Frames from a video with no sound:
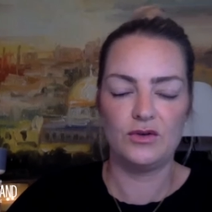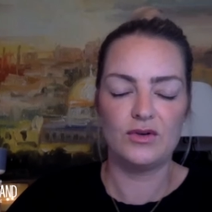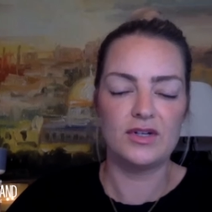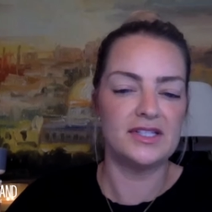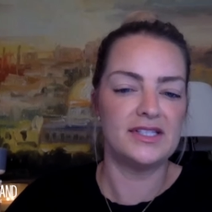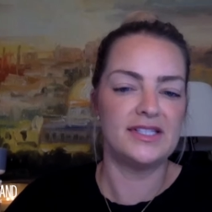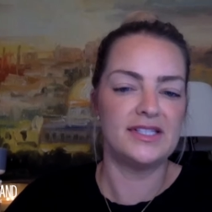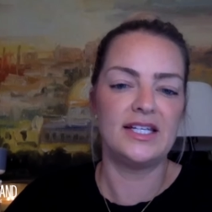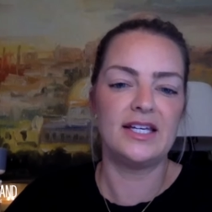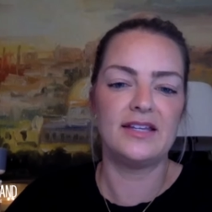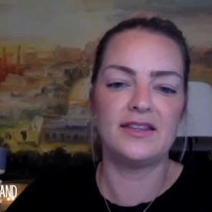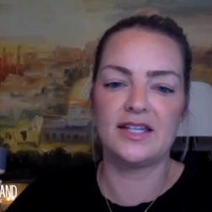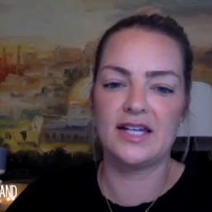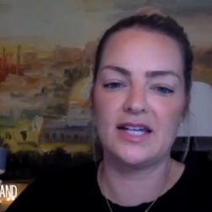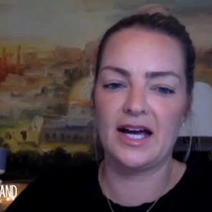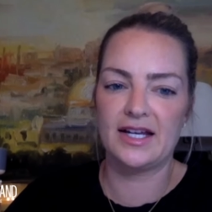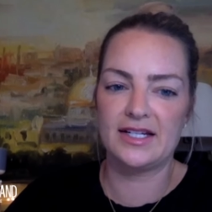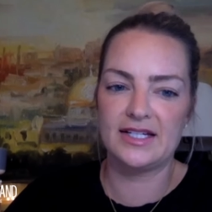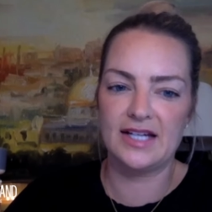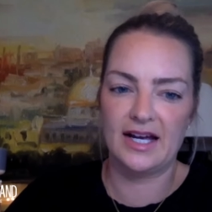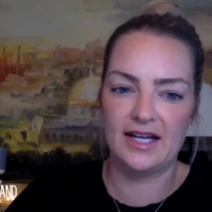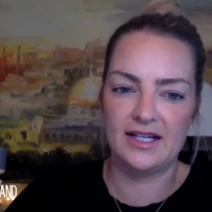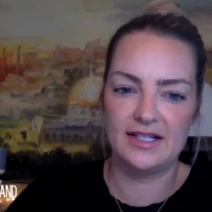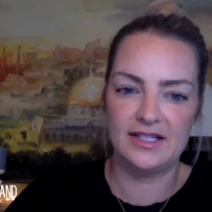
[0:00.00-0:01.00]
can see in the nine
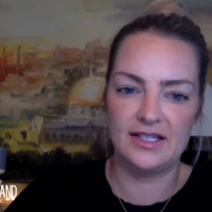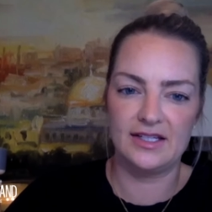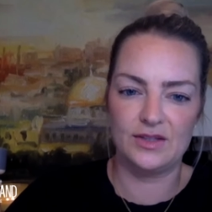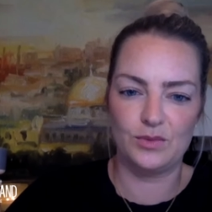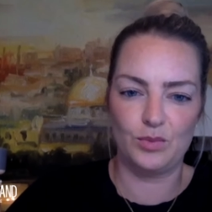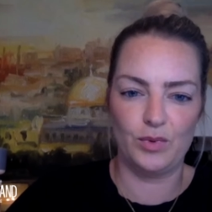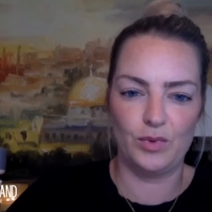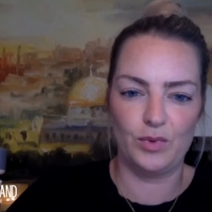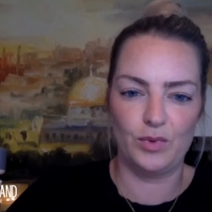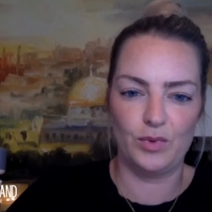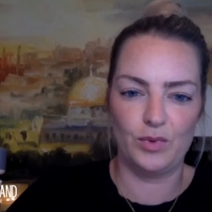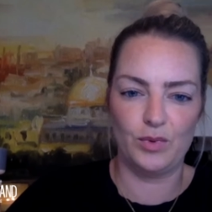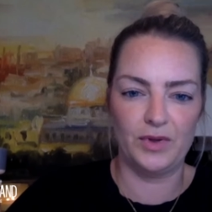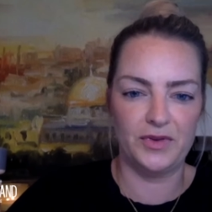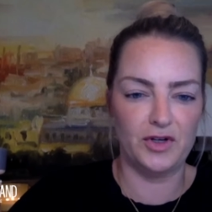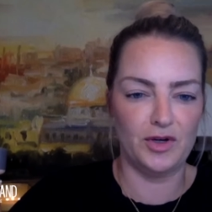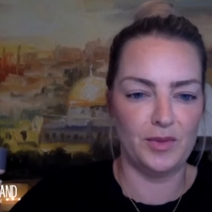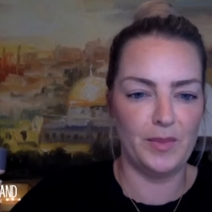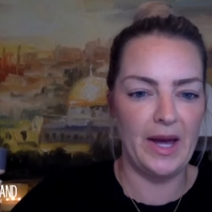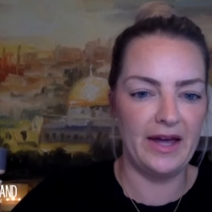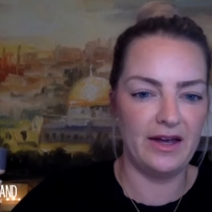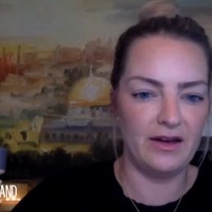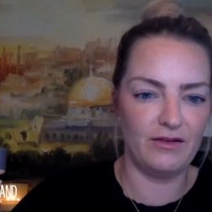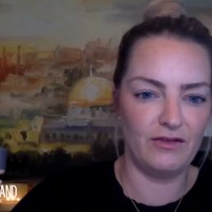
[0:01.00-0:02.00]
nineties what
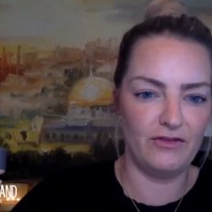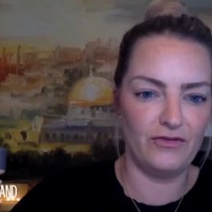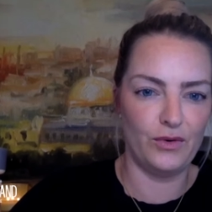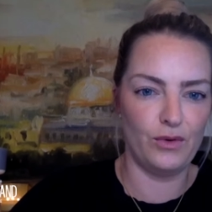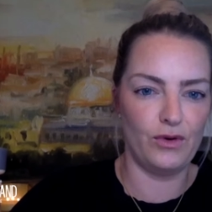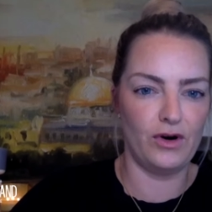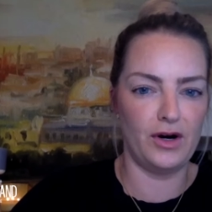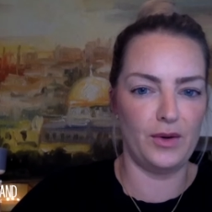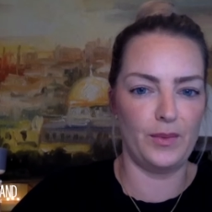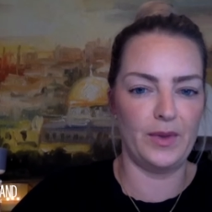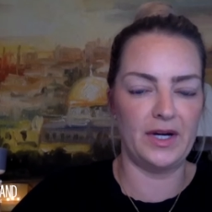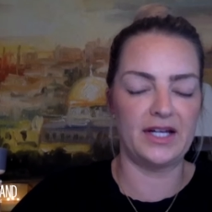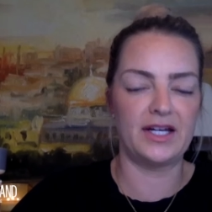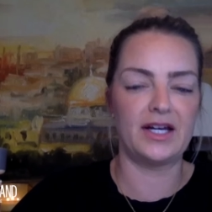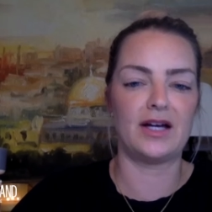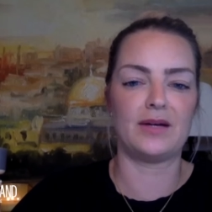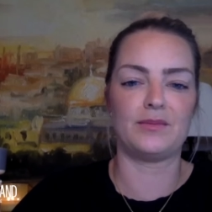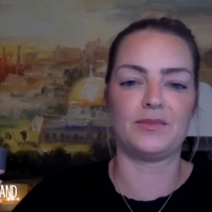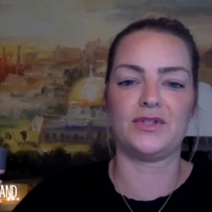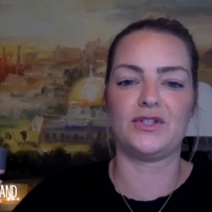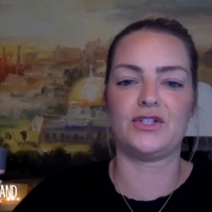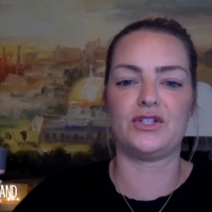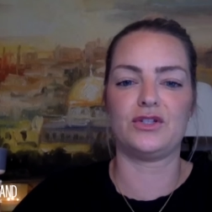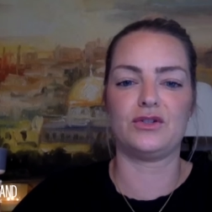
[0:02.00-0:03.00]
they're paying for when it
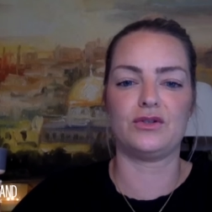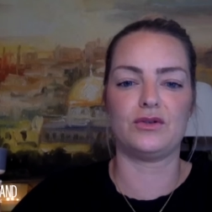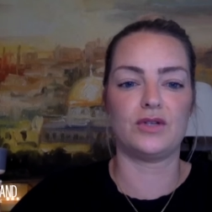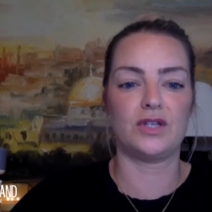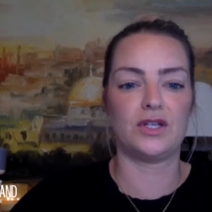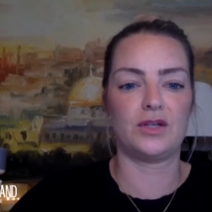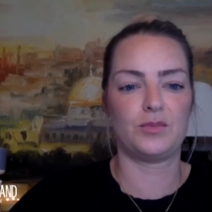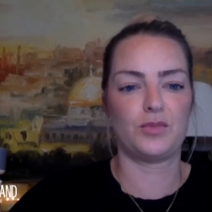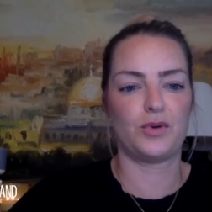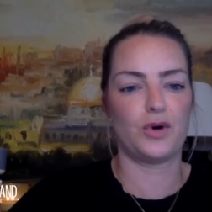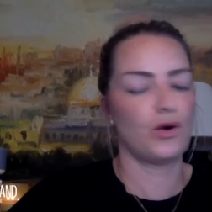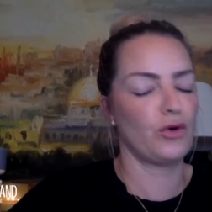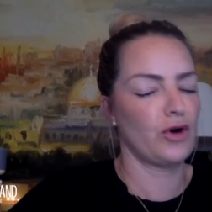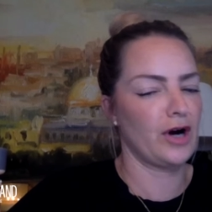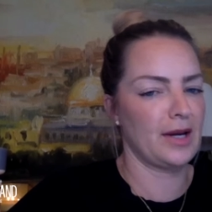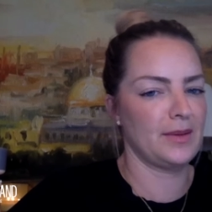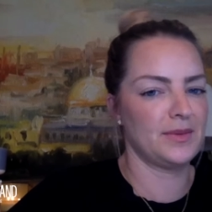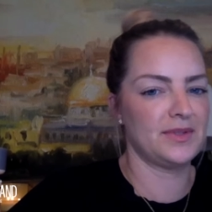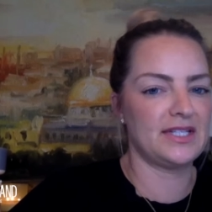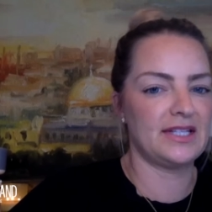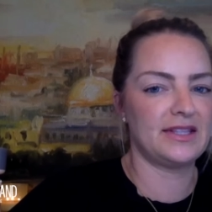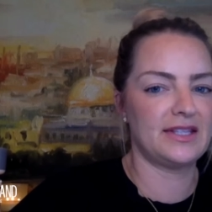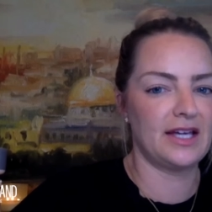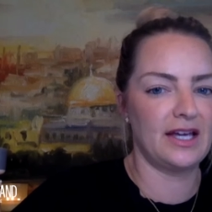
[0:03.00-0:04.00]
comes to programs
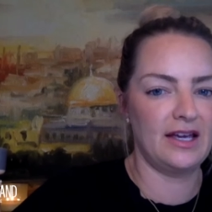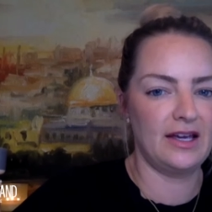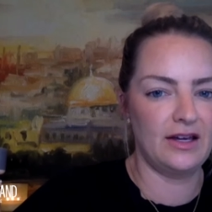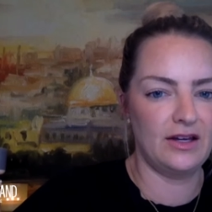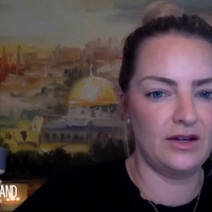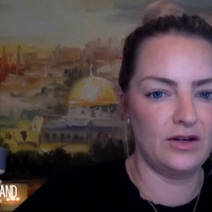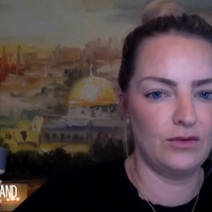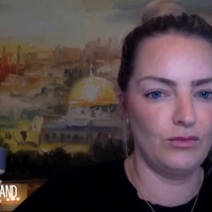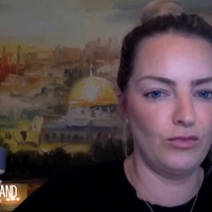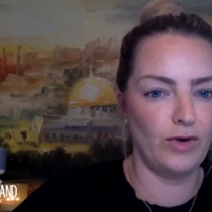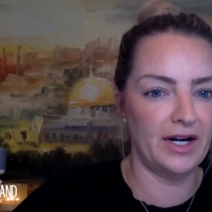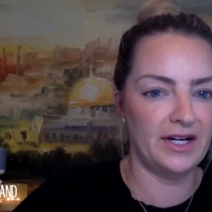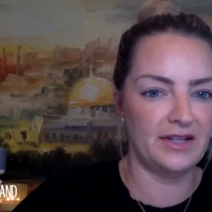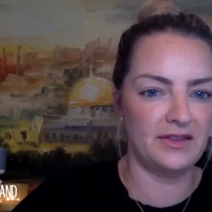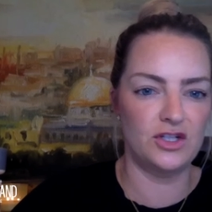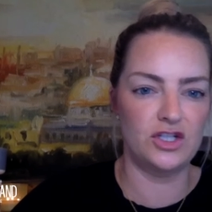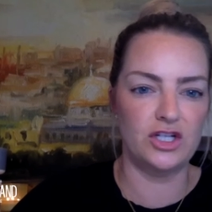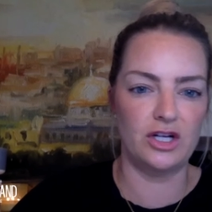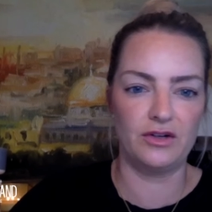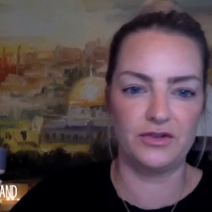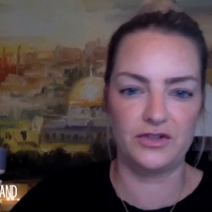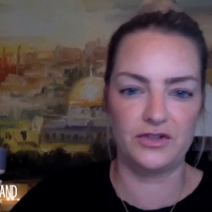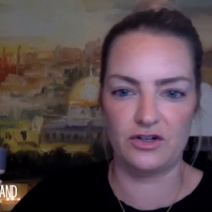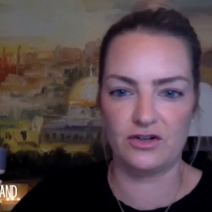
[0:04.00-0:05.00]
that they run in the
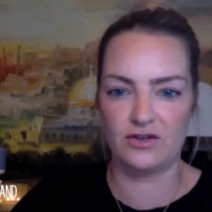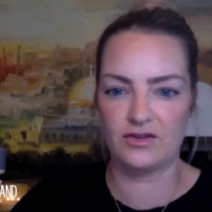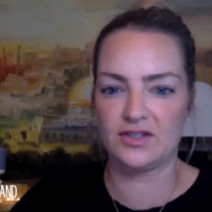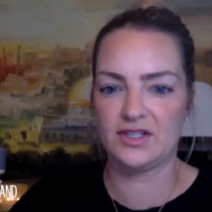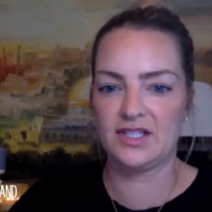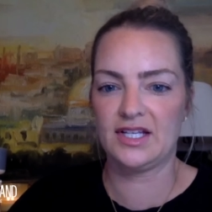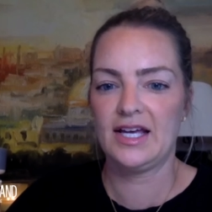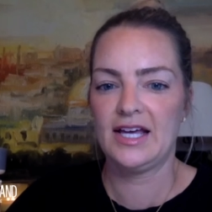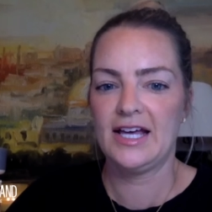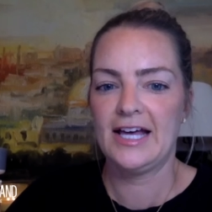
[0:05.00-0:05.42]
shelters.